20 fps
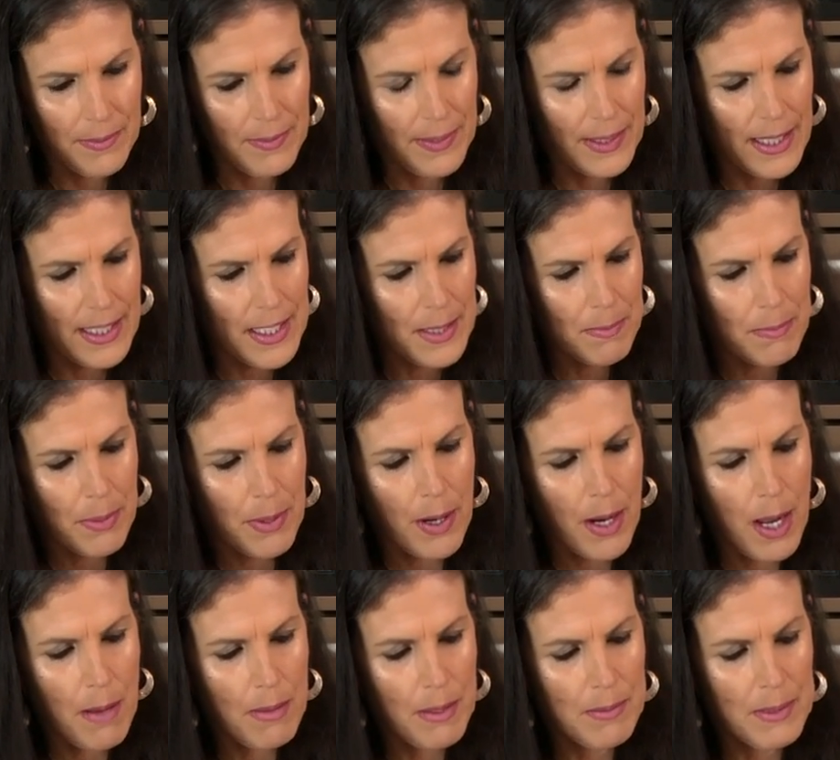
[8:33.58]
It's
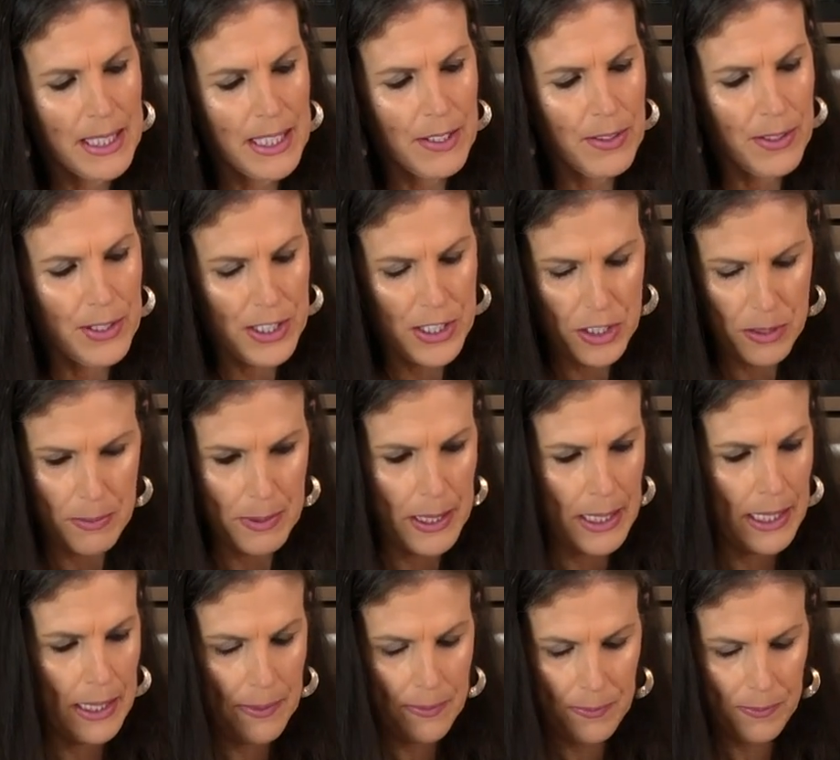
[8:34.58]
probably going to
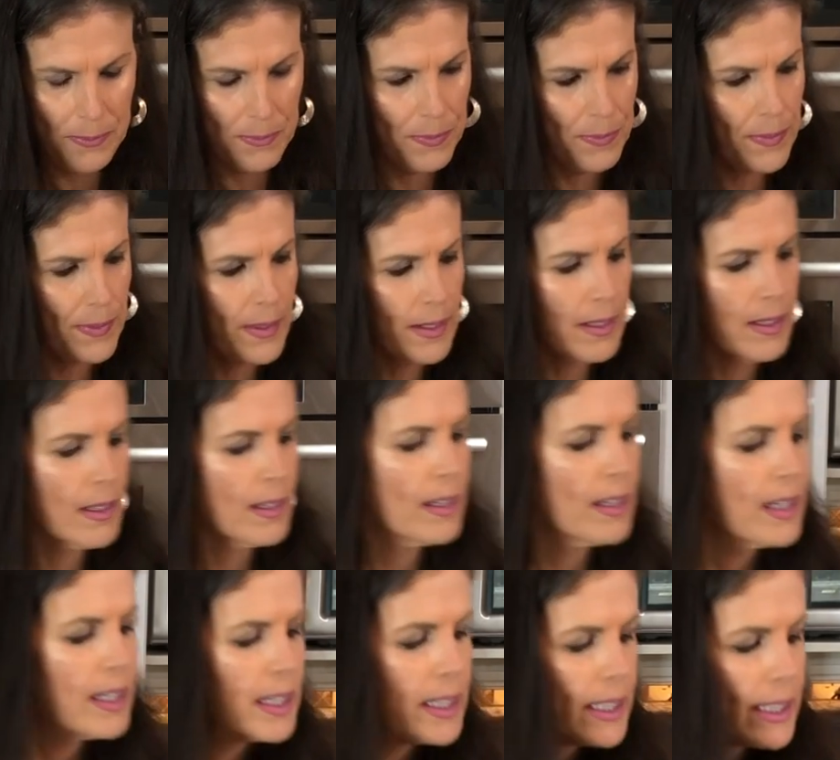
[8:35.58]
be
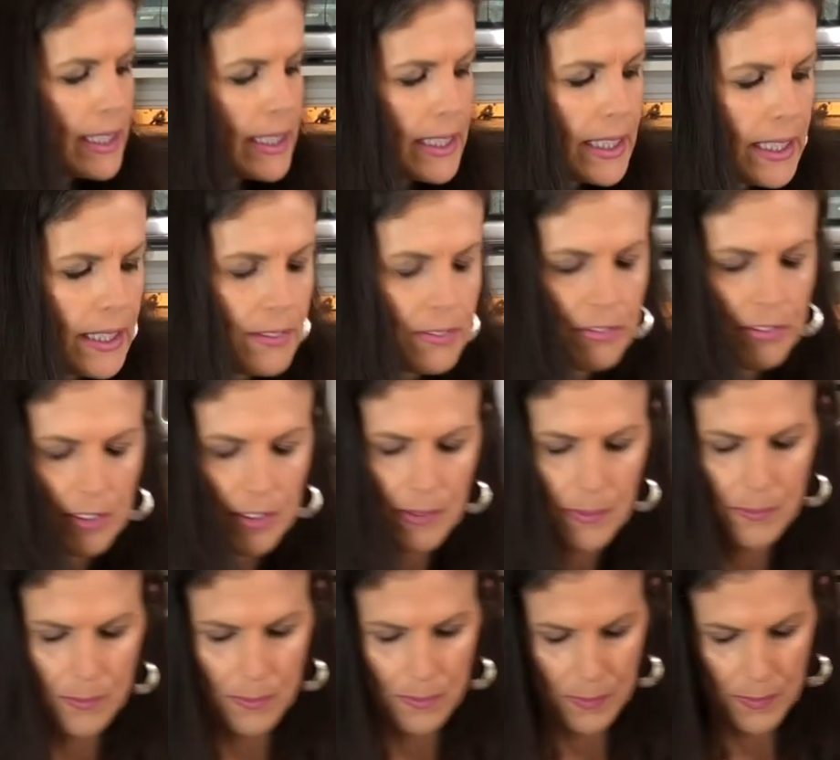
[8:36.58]
enough.
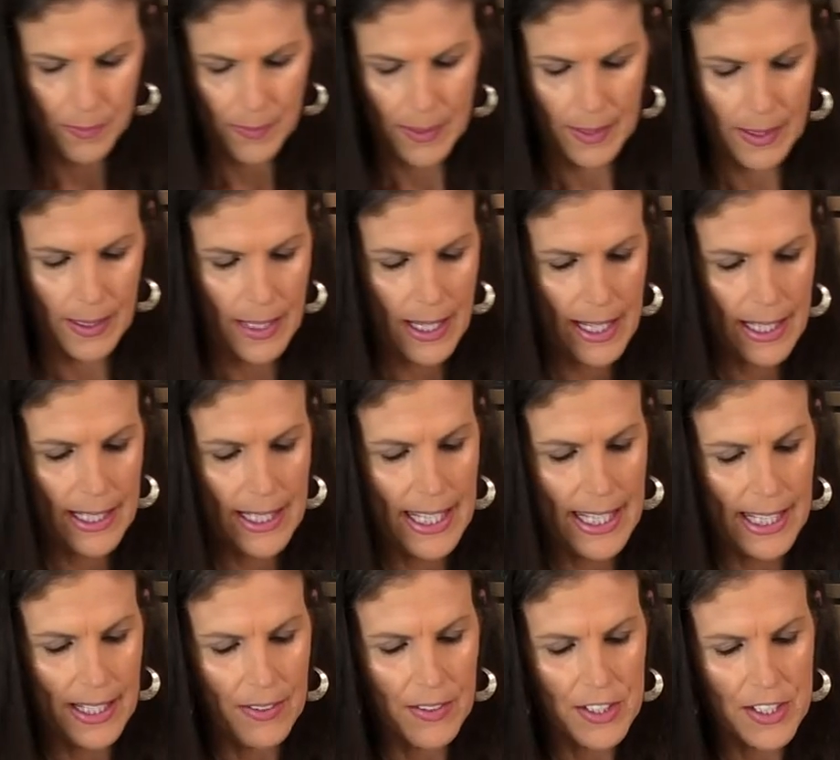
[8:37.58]
I can
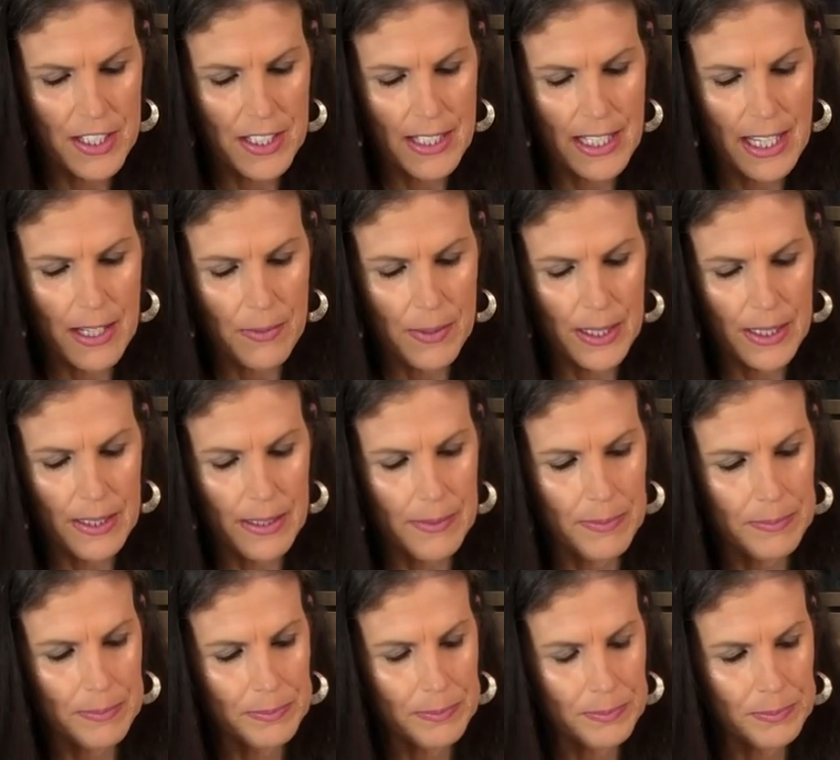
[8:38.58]
hang on to that one.
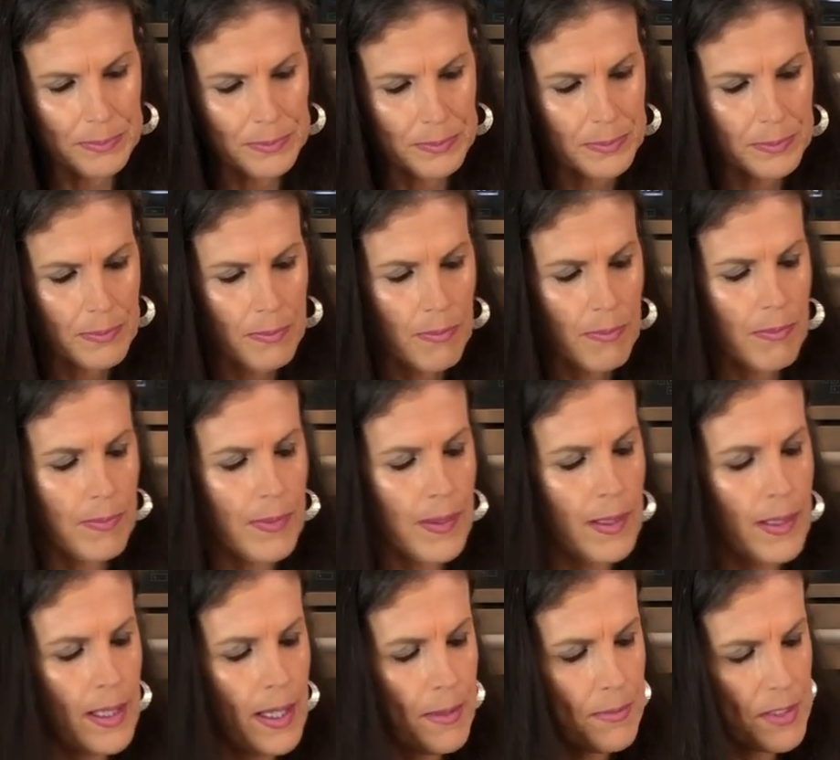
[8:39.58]

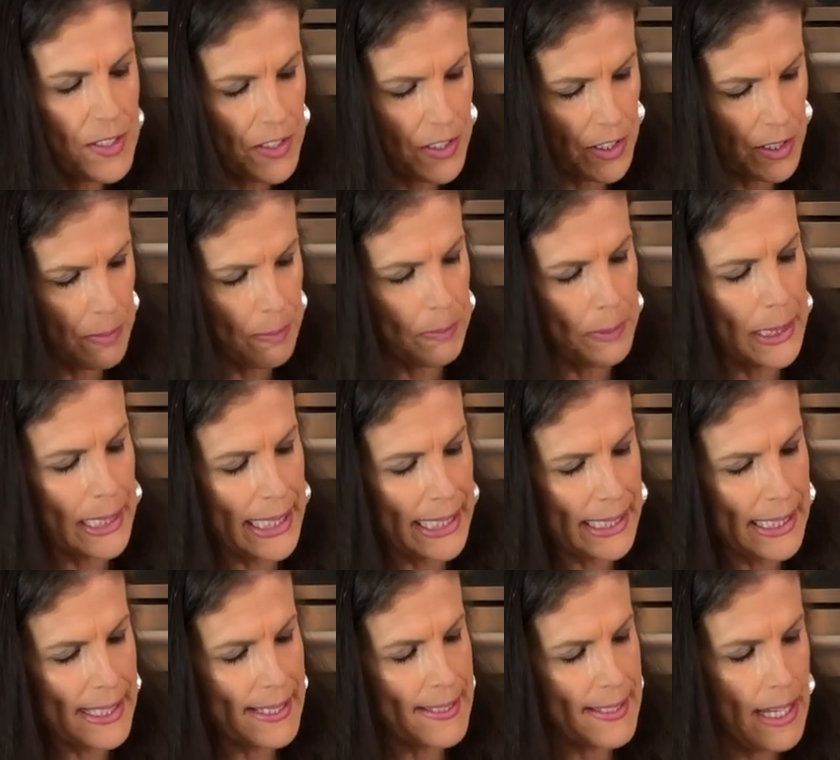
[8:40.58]
Just going to
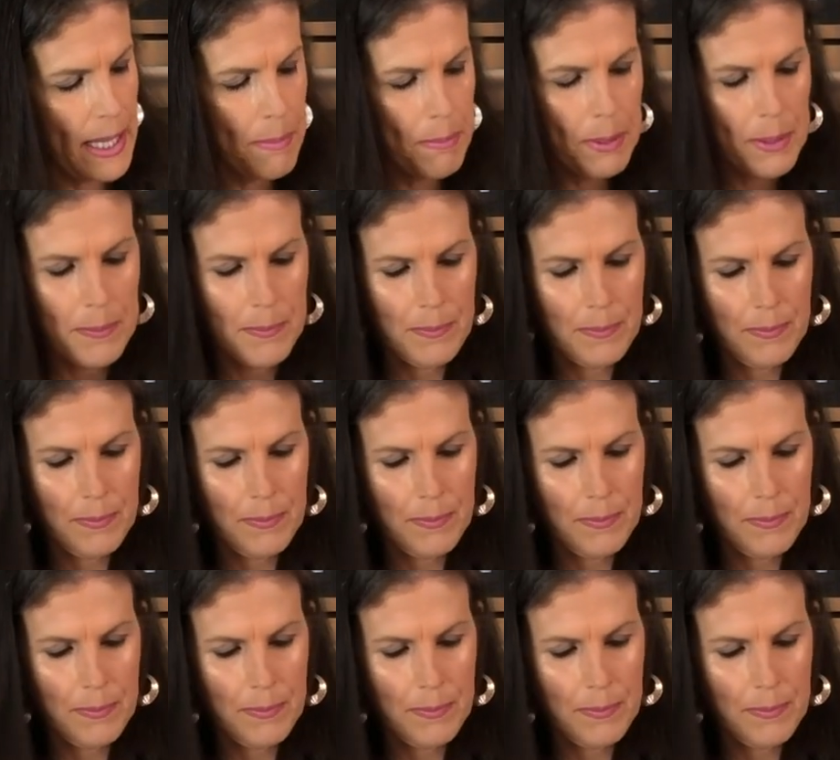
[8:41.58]
blend this up.